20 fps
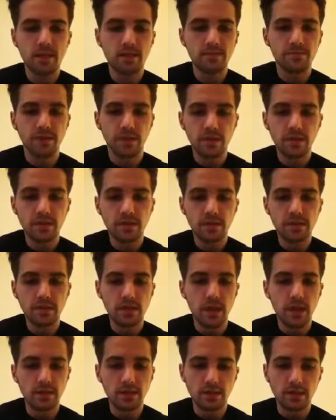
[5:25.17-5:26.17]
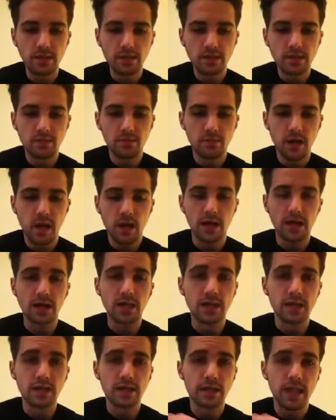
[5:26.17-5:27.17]
fairly a decent mod,
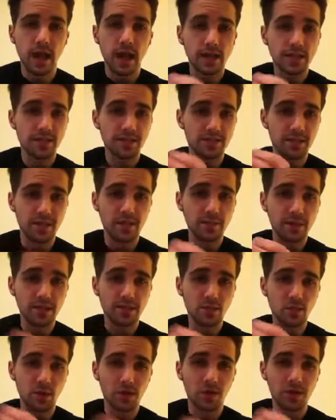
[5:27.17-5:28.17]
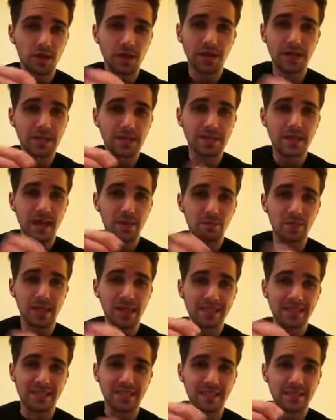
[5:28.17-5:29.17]
and it, guys, if anybody's wondering, it's not
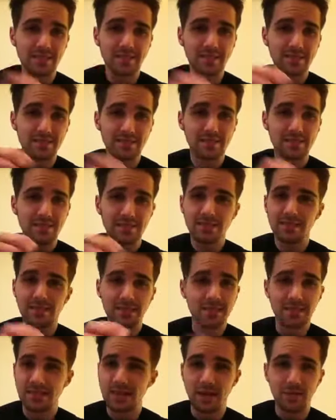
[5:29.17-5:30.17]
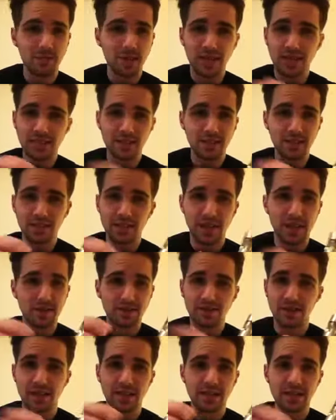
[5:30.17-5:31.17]
plastic. It's not plastic on the
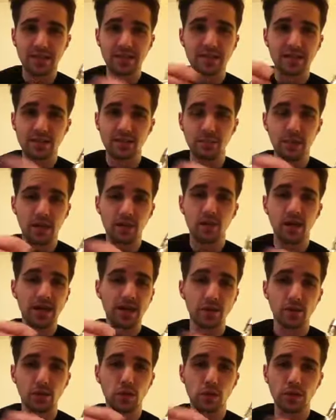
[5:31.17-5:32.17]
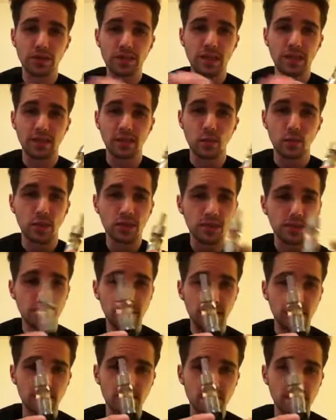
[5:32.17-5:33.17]
outside, it is metal. I don't know exactly what the
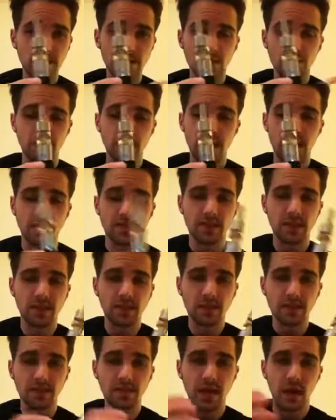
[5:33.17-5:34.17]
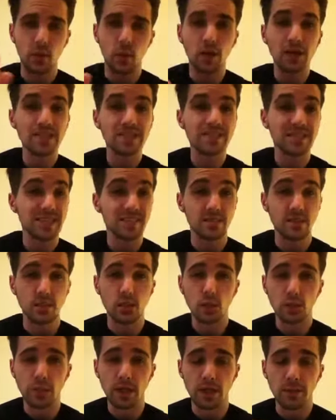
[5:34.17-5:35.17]
metal is, but I think it's, I want to say it's
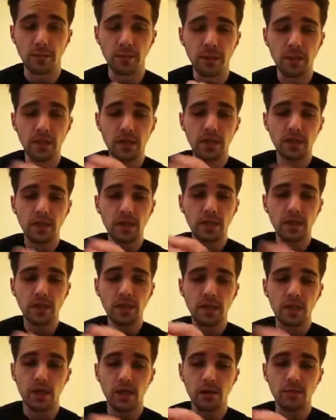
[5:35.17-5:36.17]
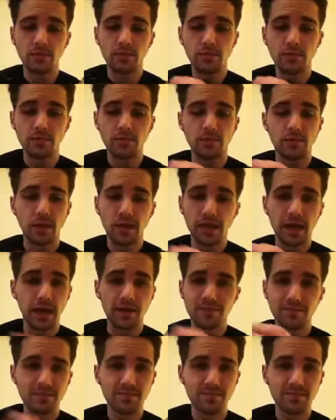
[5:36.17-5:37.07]
aluminum. But yeah,